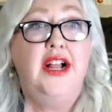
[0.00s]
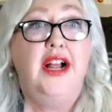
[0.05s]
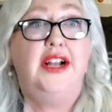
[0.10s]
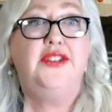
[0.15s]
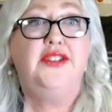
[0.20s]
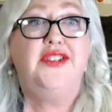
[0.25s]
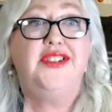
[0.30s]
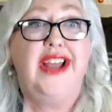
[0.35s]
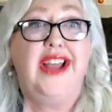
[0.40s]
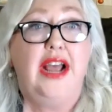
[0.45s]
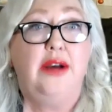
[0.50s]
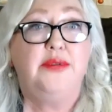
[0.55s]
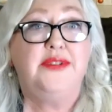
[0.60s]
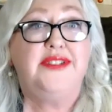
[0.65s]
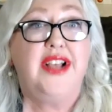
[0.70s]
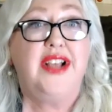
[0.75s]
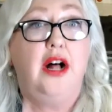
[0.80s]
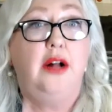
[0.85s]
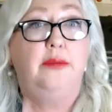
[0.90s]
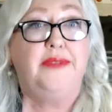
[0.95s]
And today I
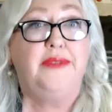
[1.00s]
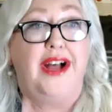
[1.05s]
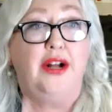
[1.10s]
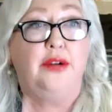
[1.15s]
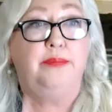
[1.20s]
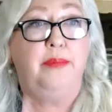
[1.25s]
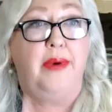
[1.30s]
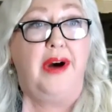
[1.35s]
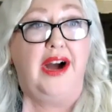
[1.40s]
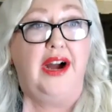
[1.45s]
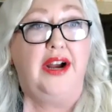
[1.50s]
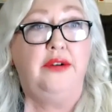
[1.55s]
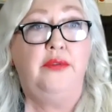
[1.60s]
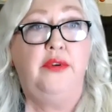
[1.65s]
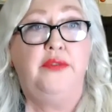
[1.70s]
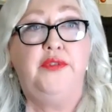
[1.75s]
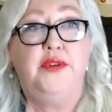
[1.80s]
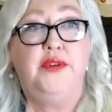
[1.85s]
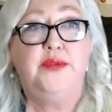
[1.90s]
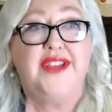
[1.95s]
was helped out by
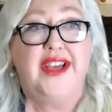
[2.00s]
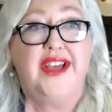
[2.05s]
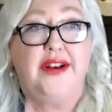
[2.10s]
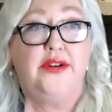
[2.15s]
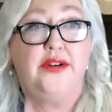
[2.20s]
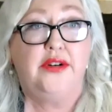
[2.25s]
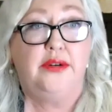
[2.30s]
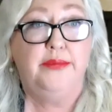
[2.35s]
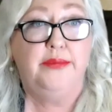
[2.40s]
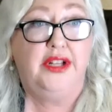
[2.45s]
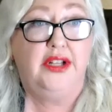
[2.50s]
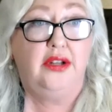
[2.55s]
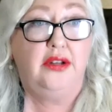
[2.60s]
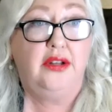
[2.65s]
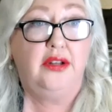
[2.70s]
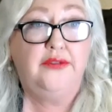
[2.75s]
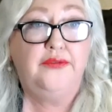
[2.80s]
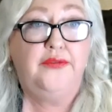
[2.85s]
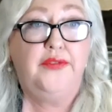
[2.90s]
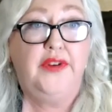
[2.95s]
reviews editor Mila
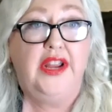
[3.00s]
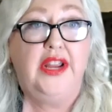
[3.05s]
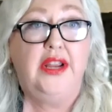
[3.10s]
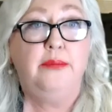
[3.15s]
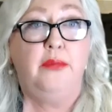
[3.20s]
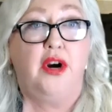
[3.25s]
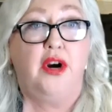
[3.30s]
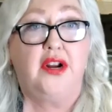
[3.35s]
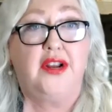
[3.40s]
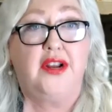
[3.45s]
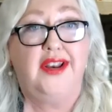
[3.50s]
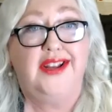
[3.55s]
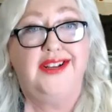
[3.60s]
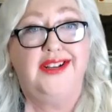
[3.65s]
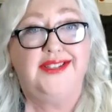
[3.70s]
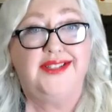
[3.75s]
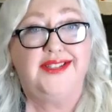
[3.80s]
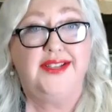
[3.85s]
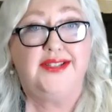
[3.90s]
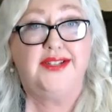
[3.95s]
Lutfi,
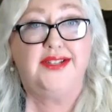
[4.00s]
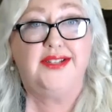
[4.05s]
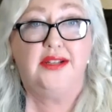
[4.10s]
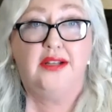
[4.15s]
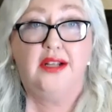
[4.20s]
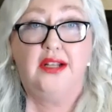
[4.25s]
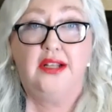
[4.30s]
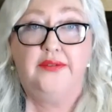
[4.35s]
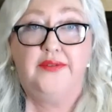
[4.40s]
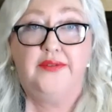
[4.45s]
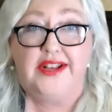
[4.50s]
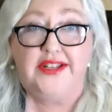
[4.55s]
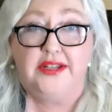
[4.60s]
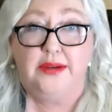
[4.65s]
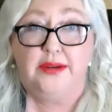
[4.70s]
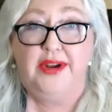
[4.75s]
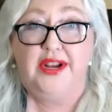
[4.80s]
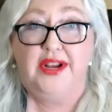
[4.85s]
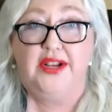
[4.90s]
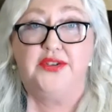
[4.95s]
marketing assistant Lilivette
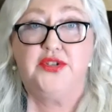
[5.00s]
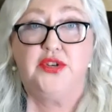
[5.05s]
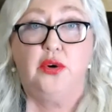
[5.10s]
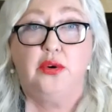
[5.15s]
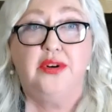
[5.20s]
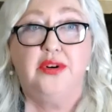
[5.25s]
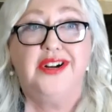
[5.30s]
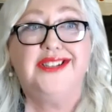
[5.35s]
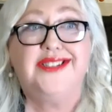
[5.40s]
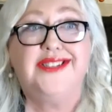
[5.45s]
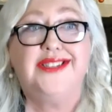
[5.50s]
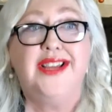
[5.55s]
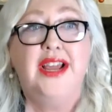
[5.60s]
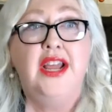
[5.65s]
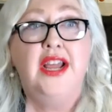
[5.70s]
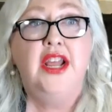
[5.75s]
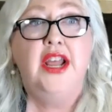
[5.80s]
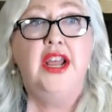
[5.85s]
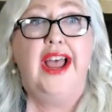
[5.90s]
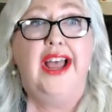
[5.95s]
Dominguez-Torres,
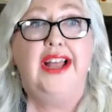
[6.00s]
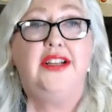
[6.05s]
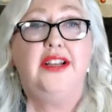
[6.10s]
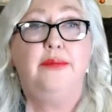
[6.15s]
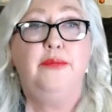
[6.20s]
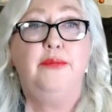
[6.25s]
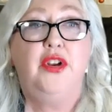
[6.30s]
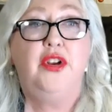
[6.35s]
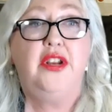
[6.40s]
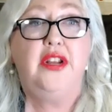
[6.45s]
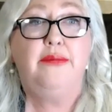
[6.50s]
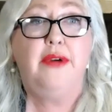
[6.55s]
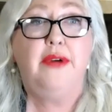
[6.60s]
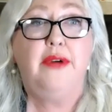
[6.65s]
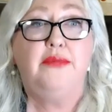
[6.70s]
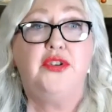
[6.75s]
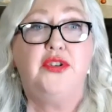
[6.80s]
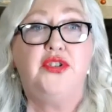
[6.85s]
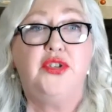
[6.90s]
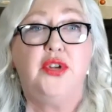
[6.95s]
and community
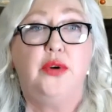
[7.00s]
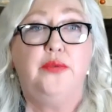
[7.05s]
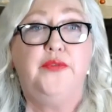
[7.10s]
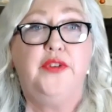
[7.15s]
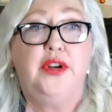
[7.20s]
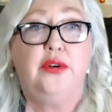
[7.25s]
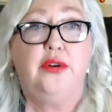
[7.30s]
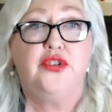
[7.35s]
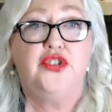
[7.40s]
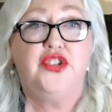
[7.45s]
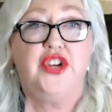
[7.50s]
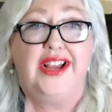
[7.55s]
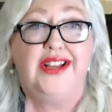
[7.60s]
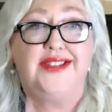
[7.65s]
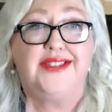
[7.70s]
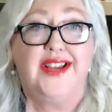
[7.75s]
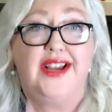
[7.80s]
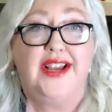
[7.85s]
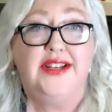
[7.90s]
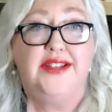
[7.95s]
members SOPHIE,
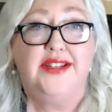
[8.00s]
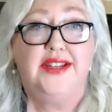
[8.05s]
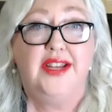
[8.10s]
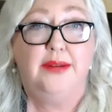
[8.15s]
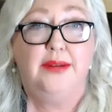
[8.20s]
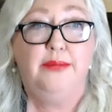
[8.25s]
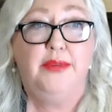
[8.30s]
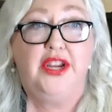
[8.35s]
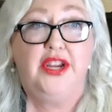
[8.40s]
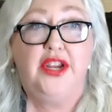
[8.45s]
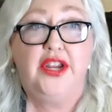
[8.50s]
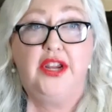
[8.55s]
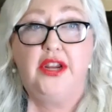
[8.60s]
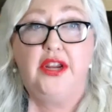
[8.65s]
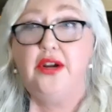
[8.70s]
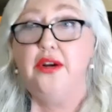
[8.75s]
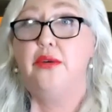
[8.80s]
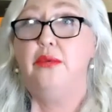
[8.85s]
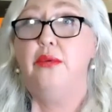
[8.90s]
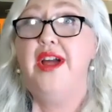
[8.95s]
GORJANCE, and Tim
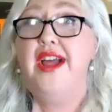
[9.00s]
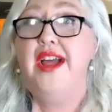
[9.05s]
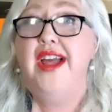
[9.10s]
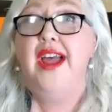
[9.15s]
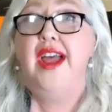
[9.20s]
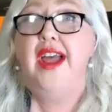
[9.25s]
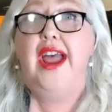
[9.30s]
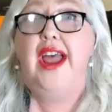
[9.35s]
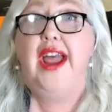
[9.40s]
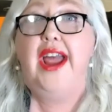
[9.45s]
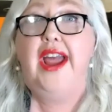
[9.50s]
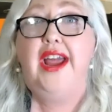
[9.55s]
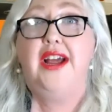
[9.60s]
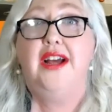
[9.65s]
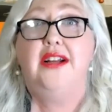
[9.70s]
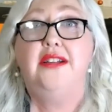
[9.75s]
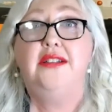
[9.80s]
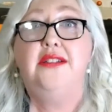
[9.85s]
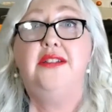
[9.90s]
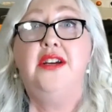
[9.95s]
McHugh.
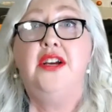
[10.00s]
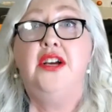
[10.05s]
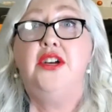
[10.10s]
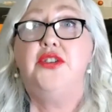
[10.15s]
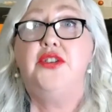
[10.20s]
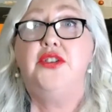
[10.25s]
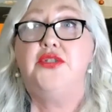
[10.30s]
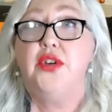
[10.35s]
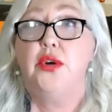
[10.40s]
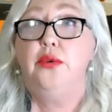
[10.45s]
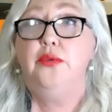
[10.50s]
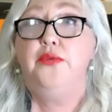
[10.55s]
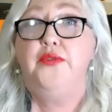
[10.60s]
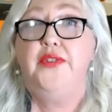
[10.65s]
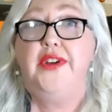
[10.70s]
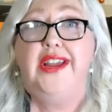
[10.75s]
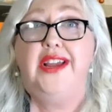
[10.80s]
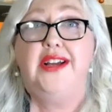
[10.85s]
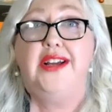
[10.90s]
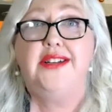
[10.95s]
And
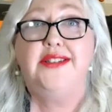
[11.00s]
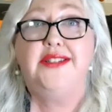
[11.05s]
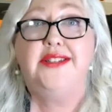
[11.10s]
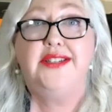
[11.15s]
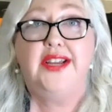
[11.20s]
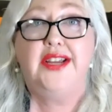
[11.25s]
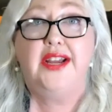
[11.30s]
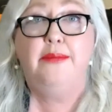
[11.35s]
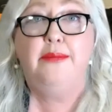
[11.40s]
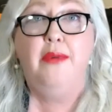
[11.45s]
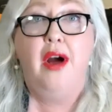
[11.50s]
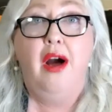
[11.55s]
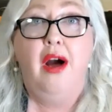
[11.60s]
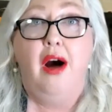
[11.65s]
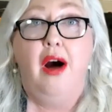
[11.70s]
SOPHIE and Tim